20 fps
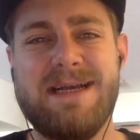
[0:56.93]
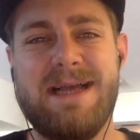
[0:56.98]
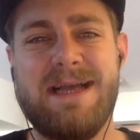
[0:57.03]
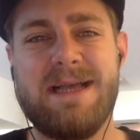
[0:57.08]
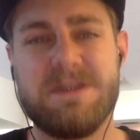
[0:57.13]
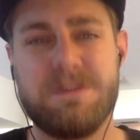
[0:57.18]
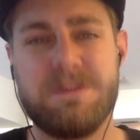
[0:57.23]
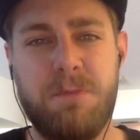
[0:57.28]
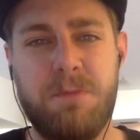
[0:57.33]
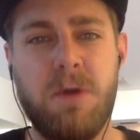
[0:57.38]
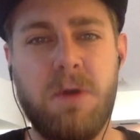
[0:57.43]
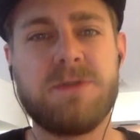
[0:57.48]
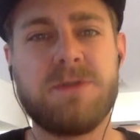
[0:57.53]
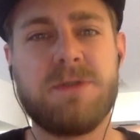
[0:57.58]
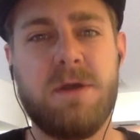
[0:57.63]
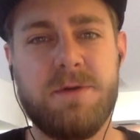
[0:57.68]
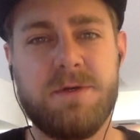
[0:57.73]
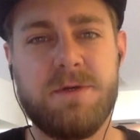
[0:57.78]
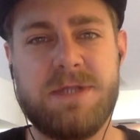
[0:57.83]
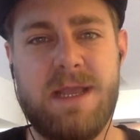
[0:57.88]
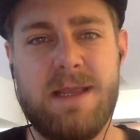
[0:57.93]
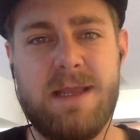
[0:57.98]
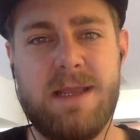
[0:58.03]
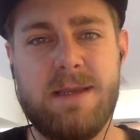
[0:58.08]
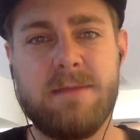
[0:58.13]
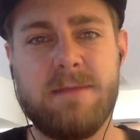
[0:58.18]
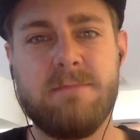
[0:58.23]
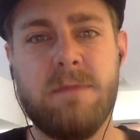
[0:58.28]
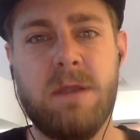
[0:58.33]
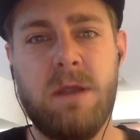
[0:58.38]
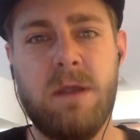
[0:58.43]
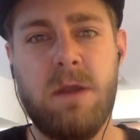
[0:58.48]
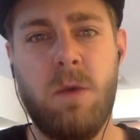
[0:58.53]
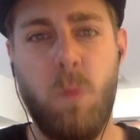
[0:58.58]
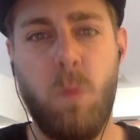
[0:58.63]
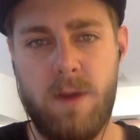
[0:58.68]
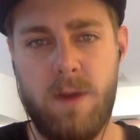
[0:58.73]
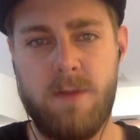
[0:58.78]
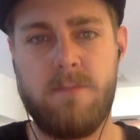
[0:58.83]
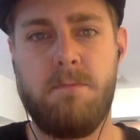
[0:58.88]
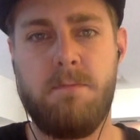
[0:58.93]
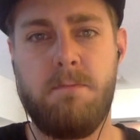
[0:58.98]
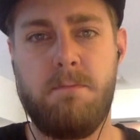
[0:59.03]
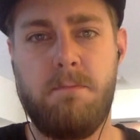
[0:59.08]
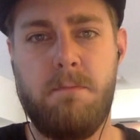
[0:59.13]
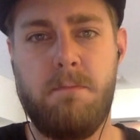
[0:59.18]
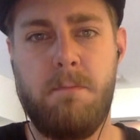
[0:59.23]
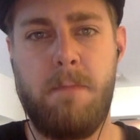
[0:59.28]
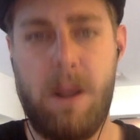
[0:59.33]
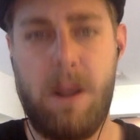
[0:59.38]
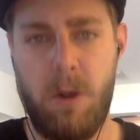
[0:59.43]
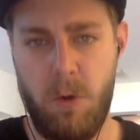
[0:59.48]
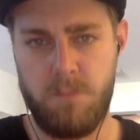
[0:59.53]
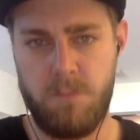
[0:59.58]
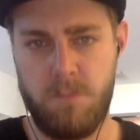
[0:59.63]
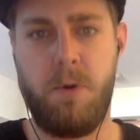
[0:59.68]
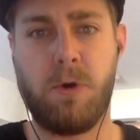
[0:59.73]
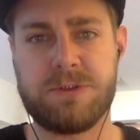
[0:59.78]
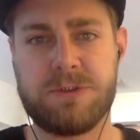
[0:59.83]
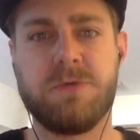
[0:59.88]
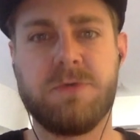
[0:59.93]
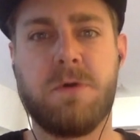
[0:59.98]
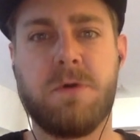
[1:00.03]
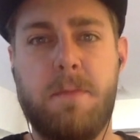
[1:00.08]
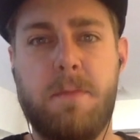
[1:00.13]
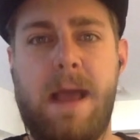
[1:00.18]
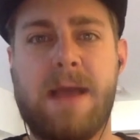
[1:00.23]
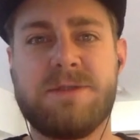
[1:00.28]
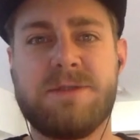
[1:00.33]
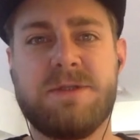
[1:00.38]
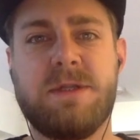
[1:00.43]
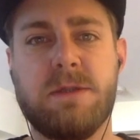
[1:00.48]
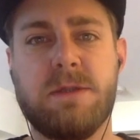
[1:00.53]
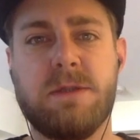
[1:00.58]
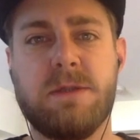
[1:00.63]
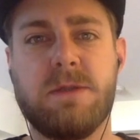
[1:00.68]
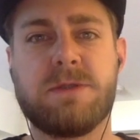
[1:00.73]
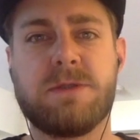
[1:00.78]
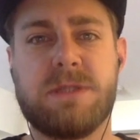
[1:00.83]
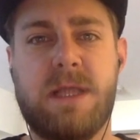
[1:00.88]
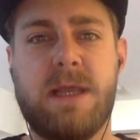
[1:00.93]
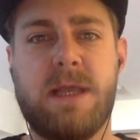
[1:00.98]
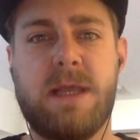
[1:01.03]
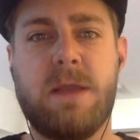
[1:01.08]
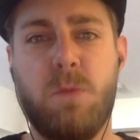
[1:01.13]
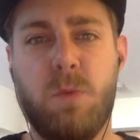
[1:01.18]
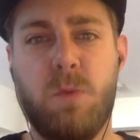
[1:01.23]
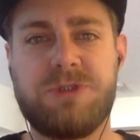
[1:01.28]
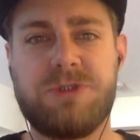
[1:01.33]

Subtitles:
as opposed to understanding what my own personal capacity looks like and what